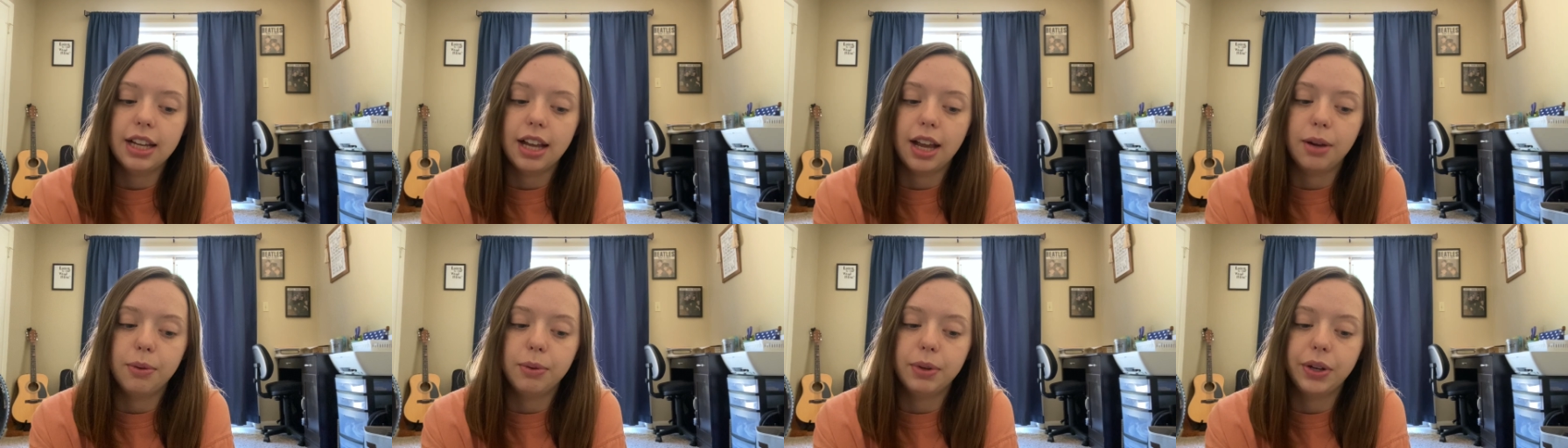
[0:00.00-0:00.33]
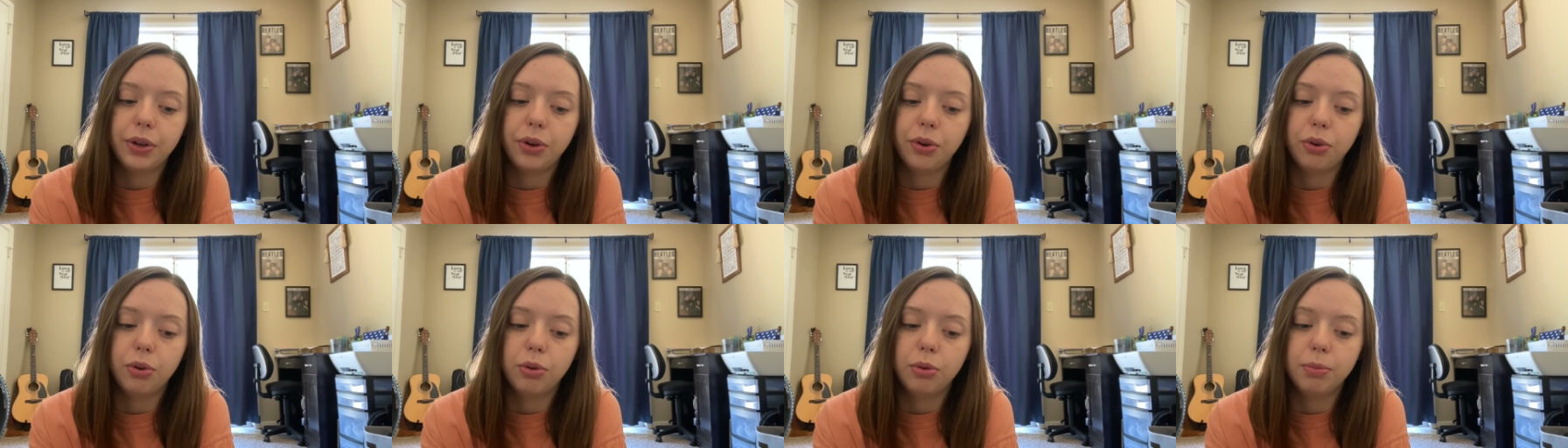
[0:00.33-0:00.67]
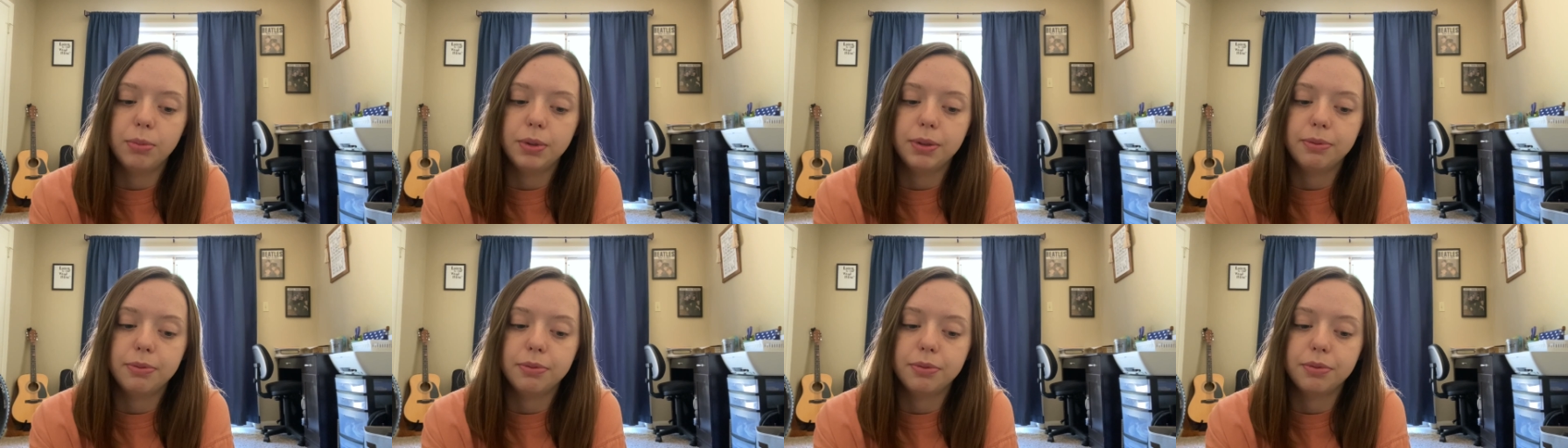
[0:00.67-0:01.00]
I went home
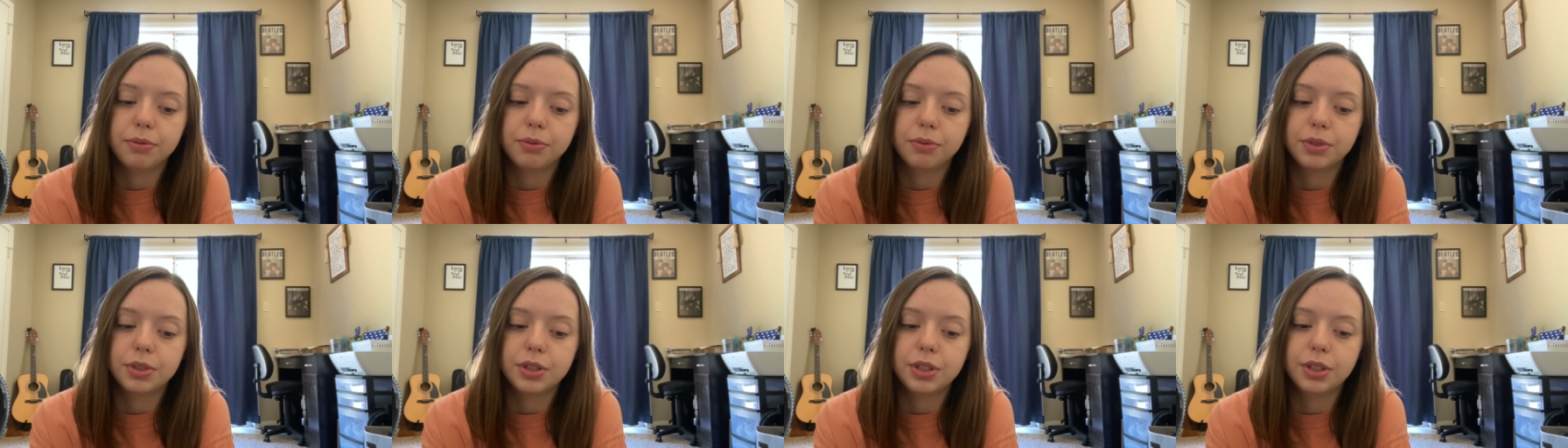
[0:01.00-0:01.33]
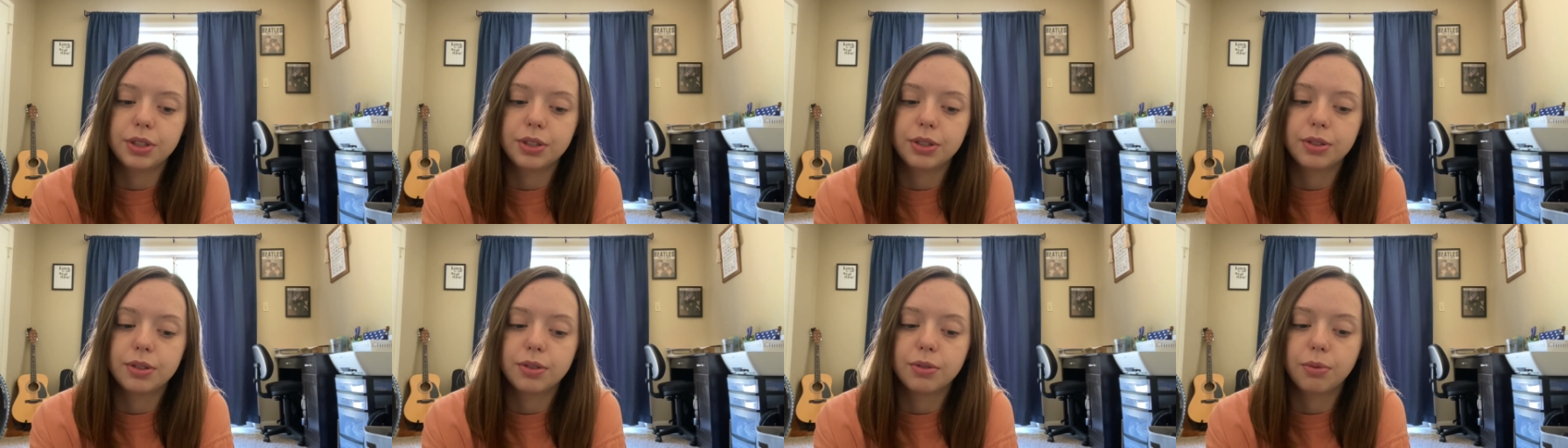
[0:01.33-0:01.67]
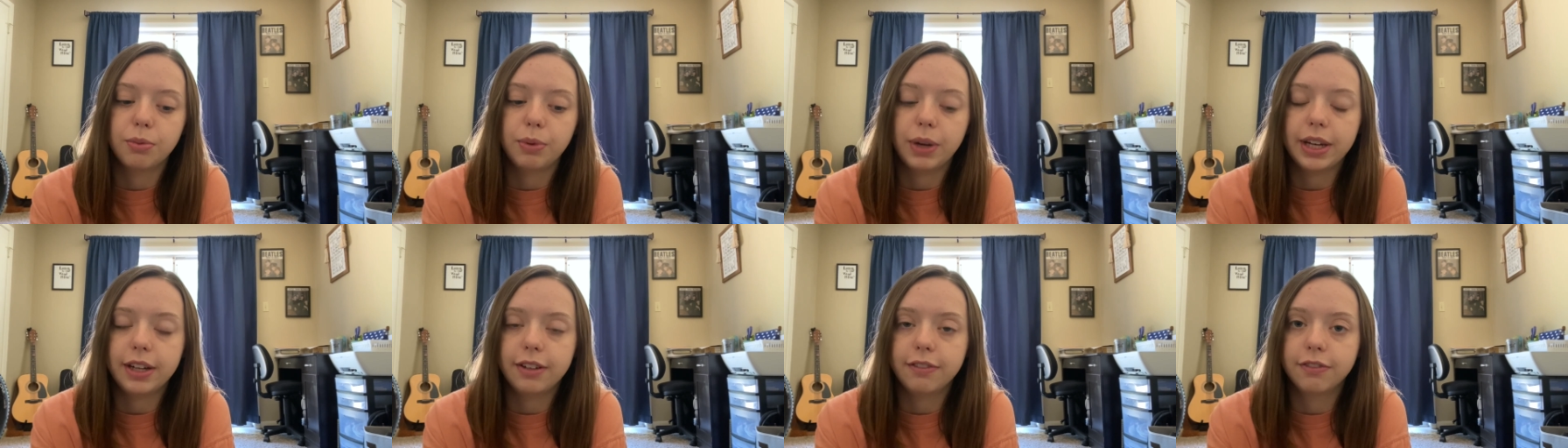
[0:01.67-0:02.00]
and was just
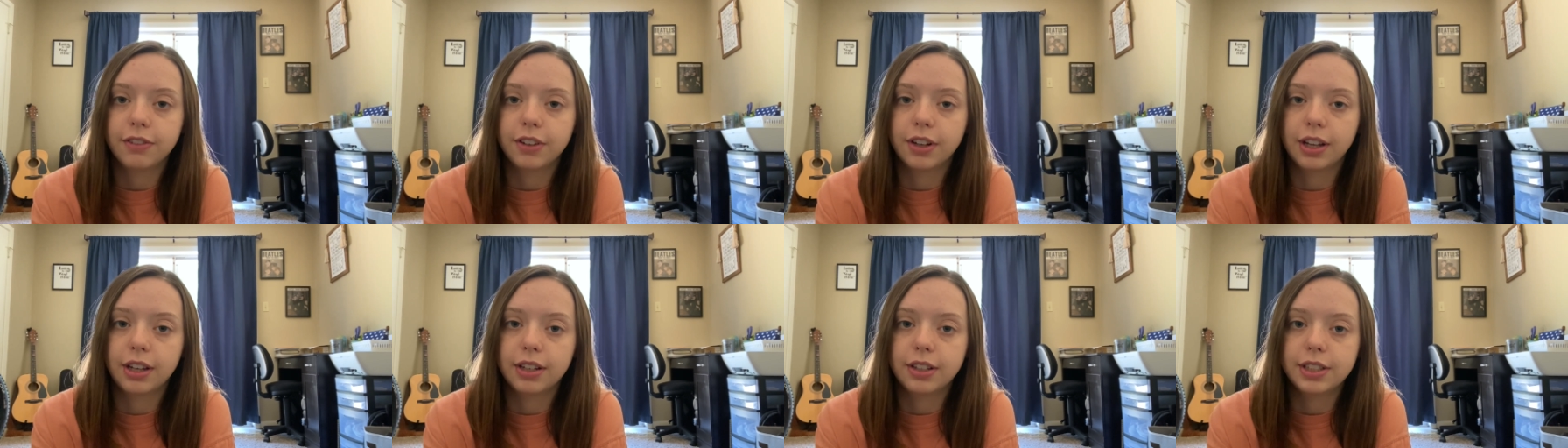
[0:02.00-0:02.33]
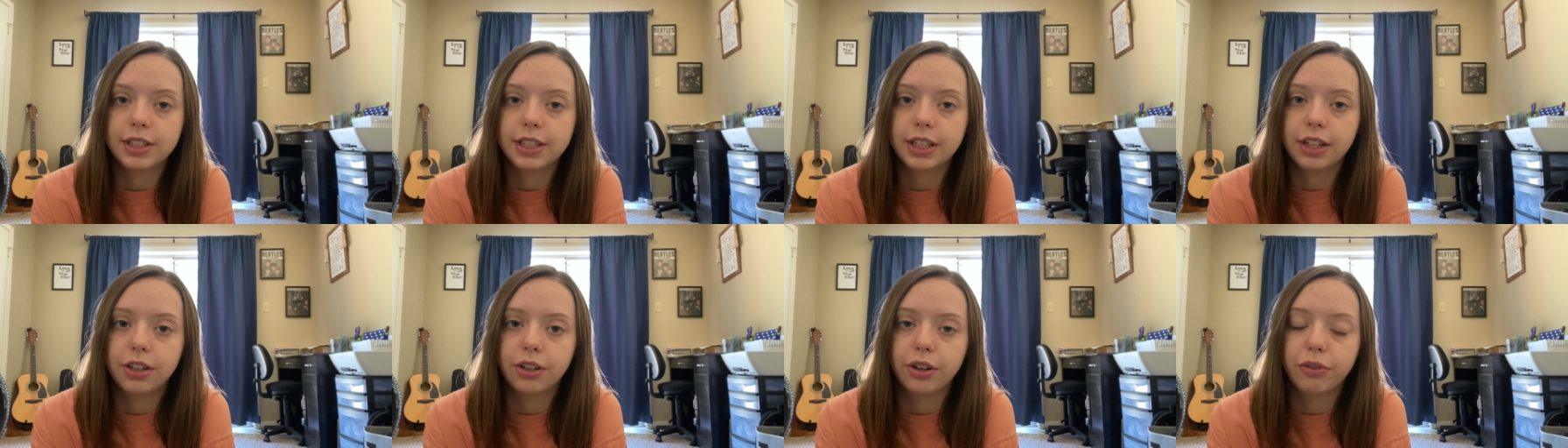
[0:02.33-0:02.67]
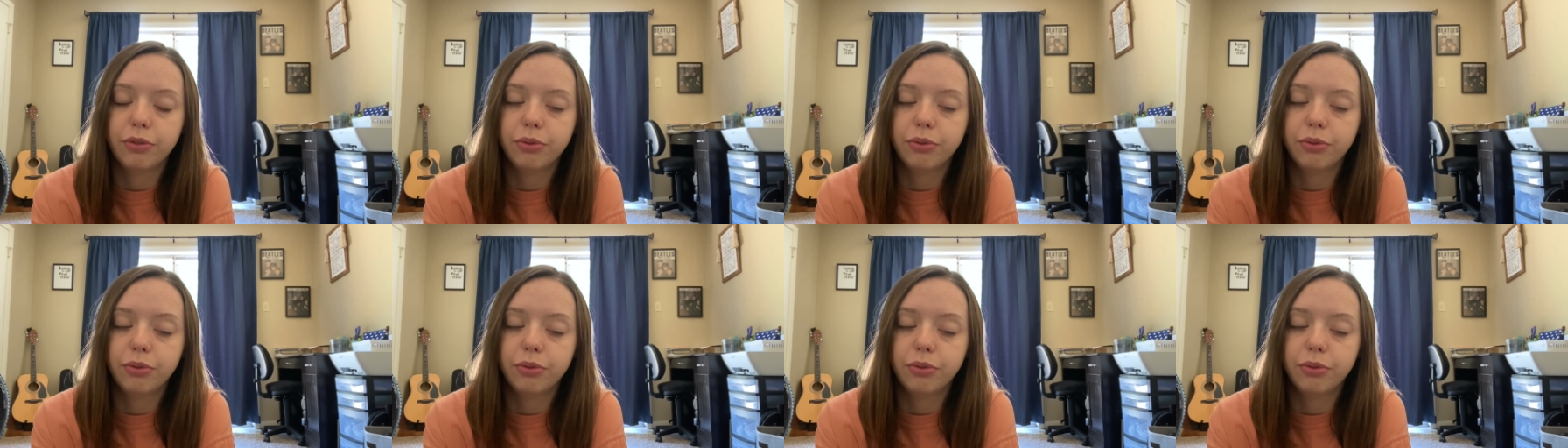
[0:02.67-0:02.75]
waiting for Hunter to get off